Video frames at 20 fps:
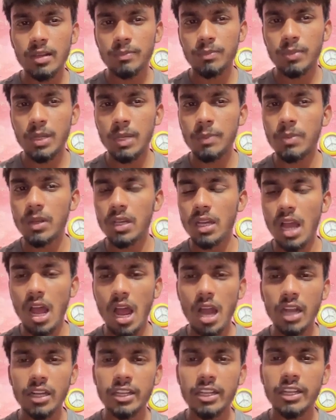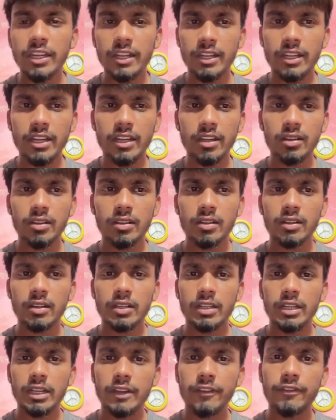people are treated
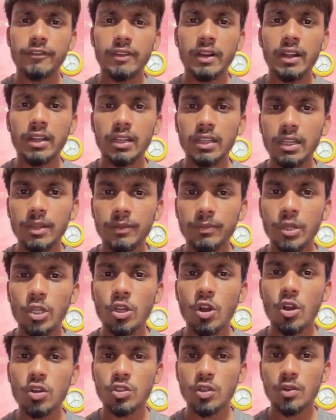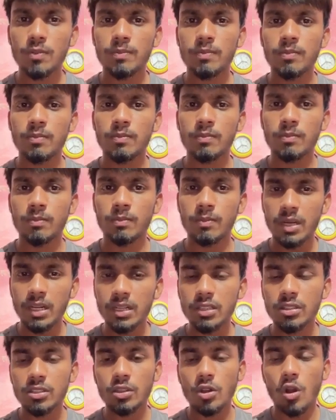differently because of
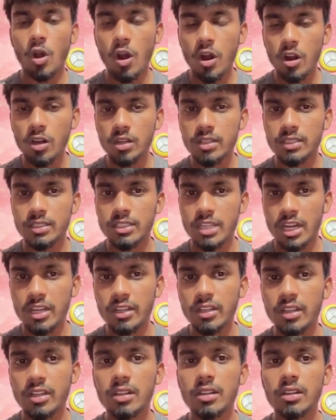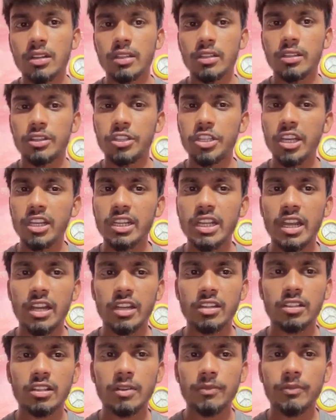birth or gender, their
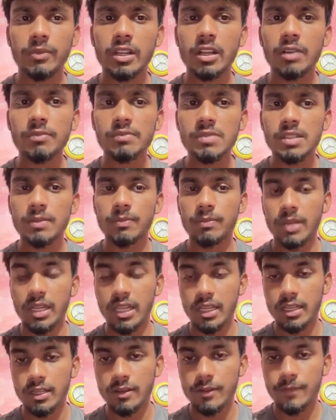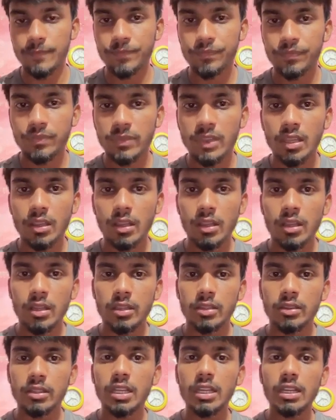character becomes weak.
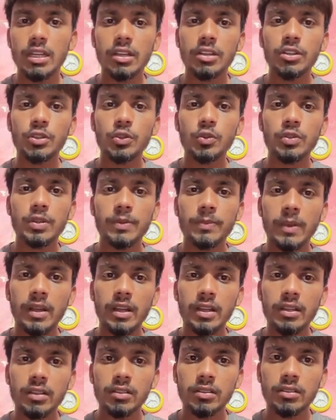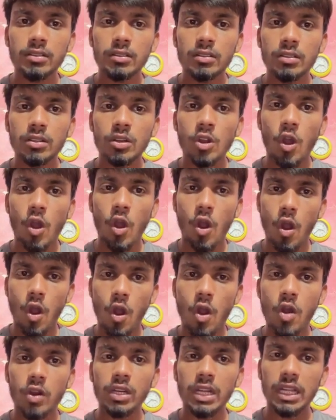They learn to depend
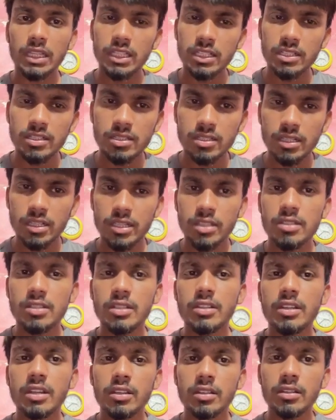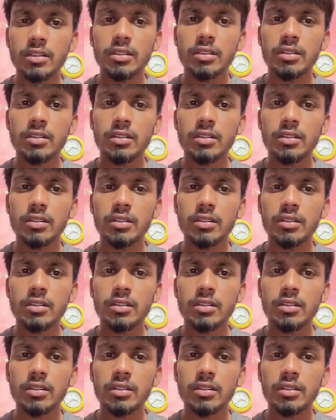on others instead